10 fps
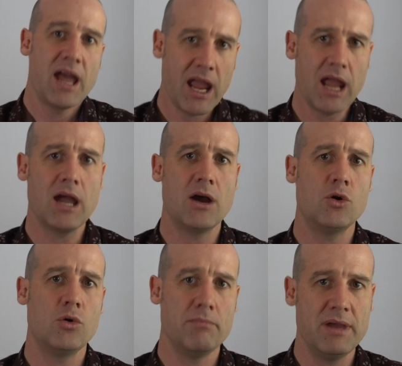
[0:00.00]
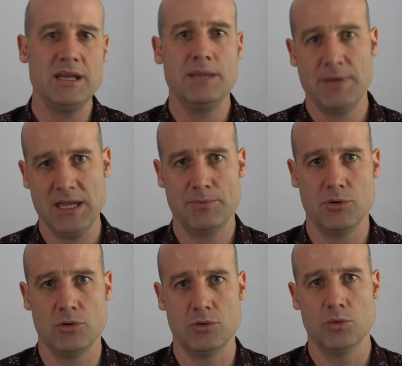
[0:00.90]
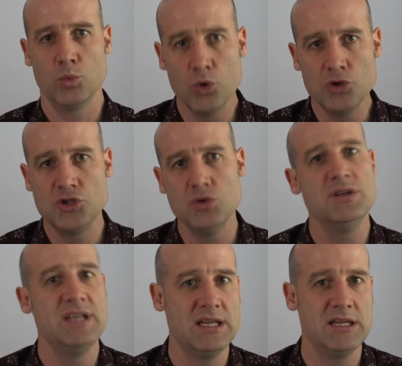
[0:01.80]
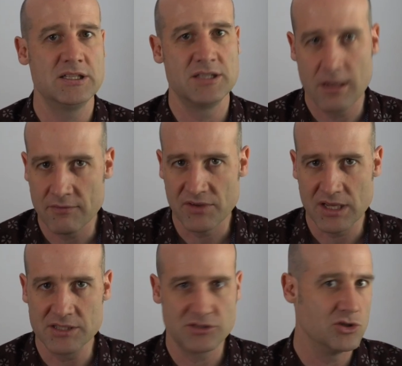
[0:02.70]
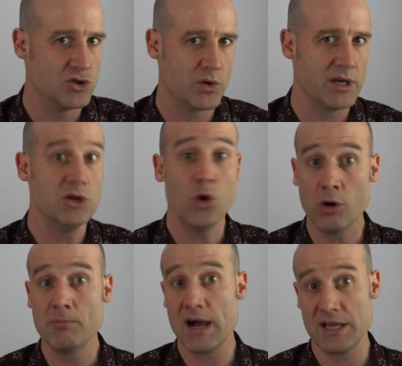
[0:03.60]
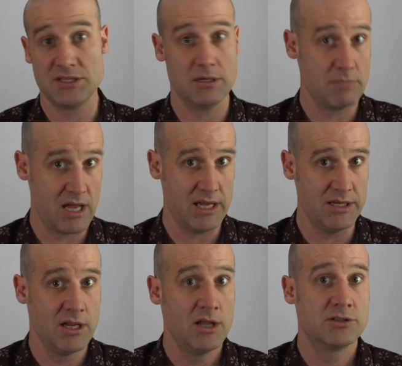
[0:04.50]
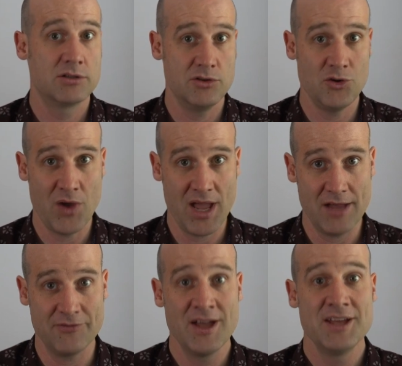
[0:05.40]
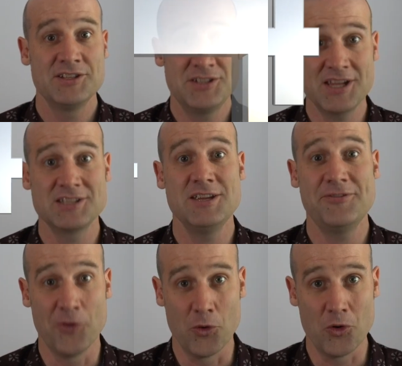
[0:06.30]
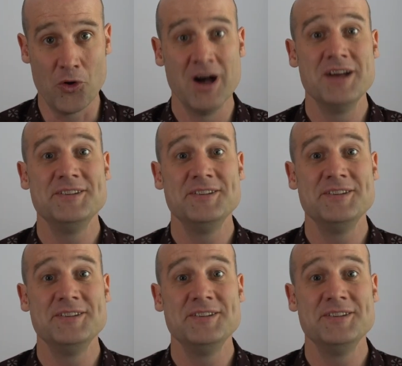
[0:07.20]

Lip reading: how many people would you need to convince to join your marching band so you have 64